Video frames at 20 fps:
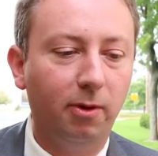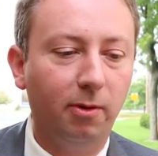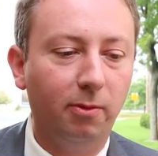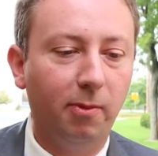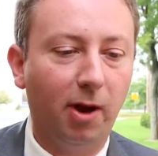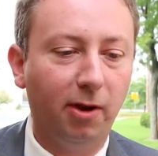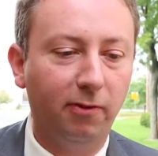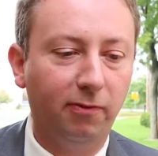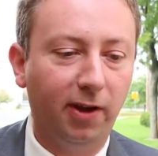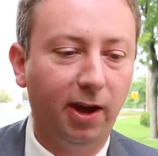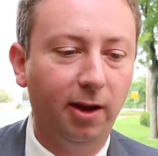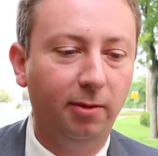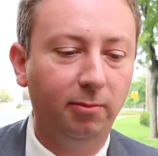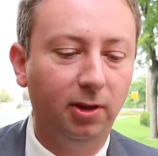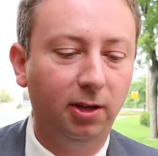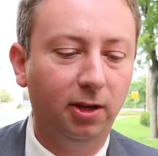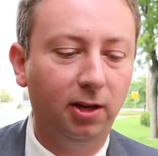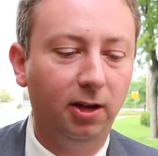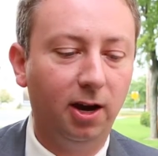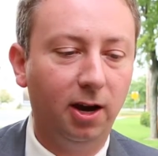My
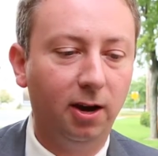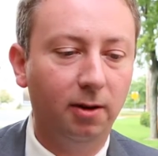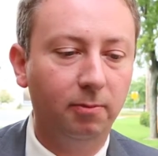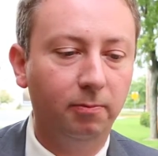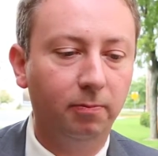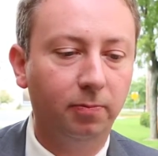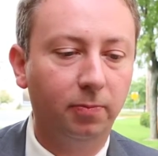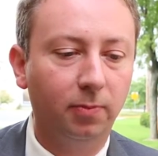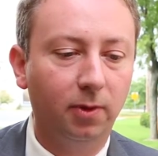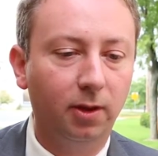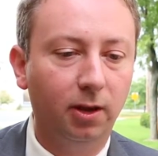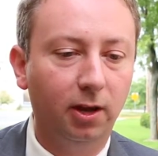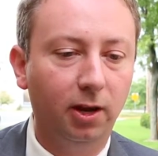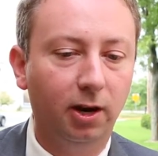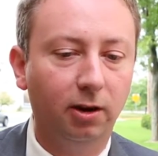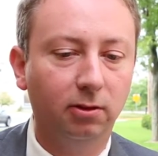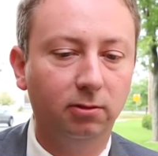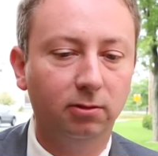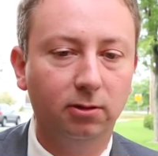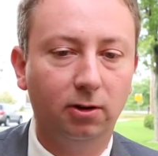family, um, you
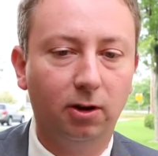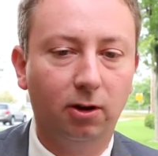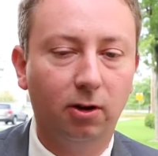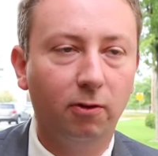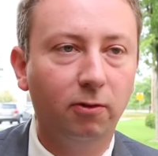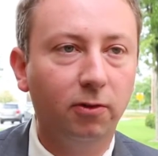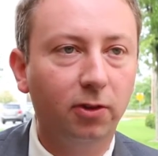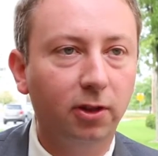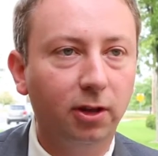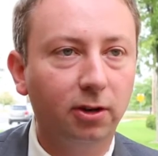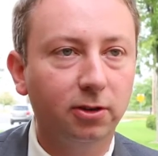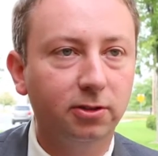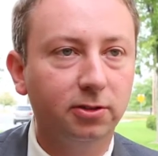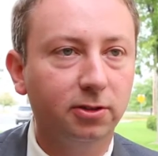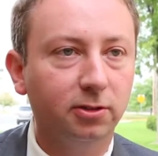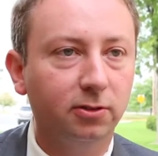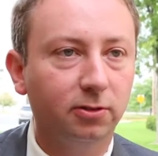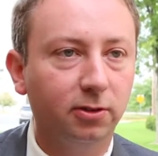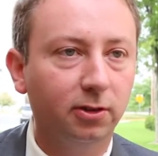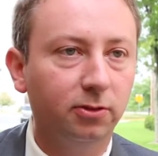know, over the years
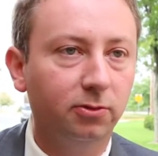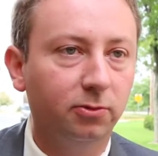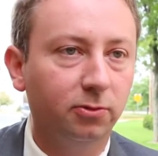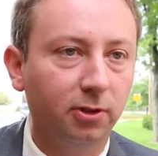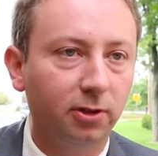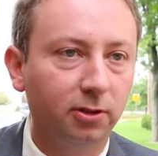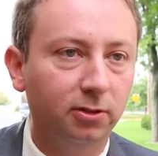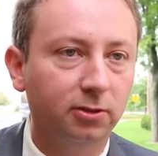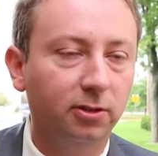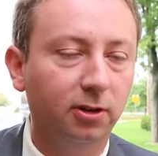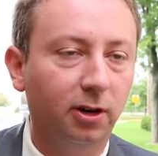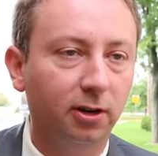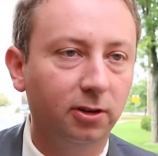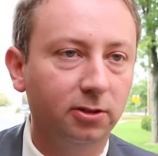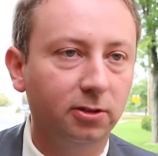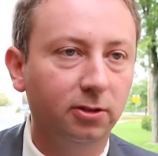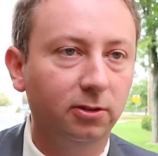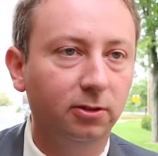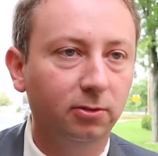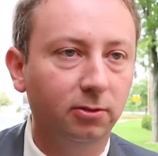has, has, really
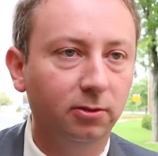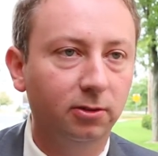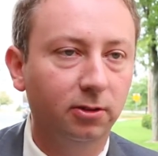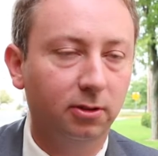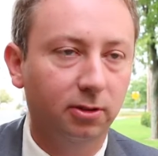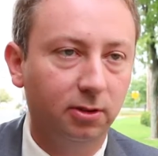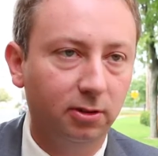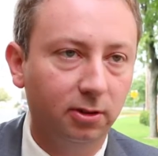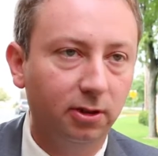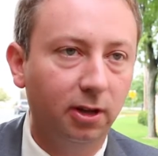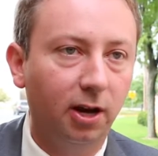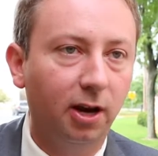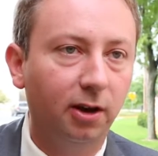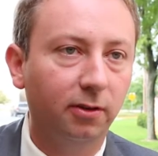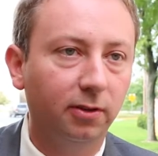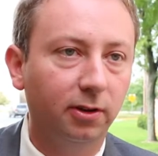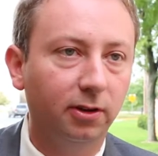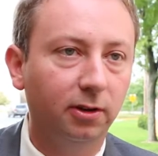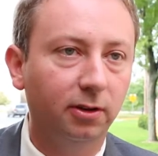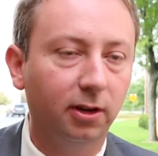started to, to
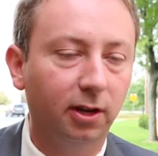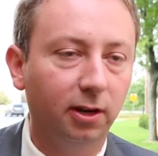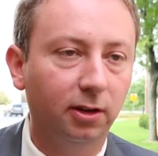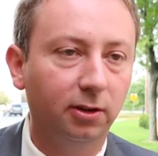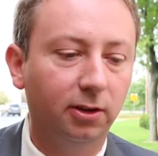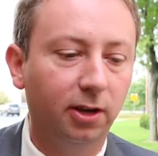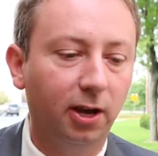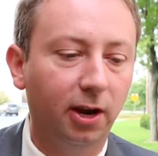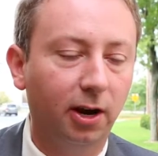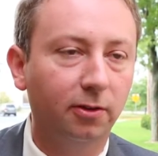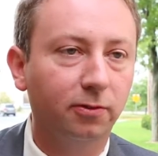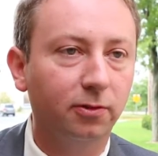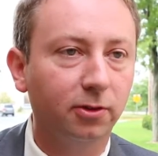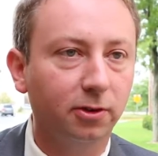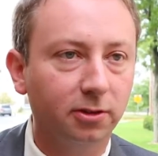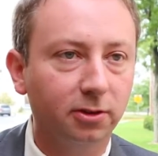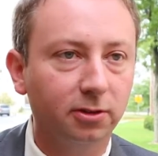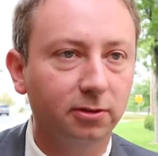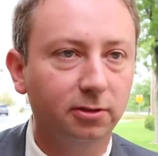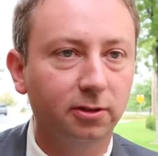love and, and care for
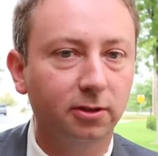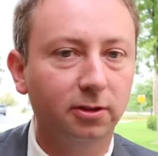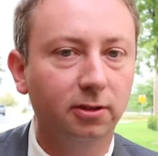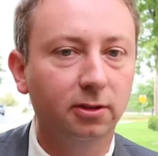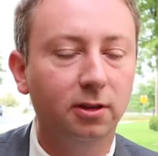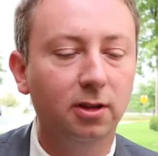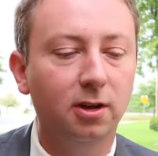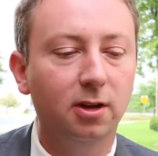Crystal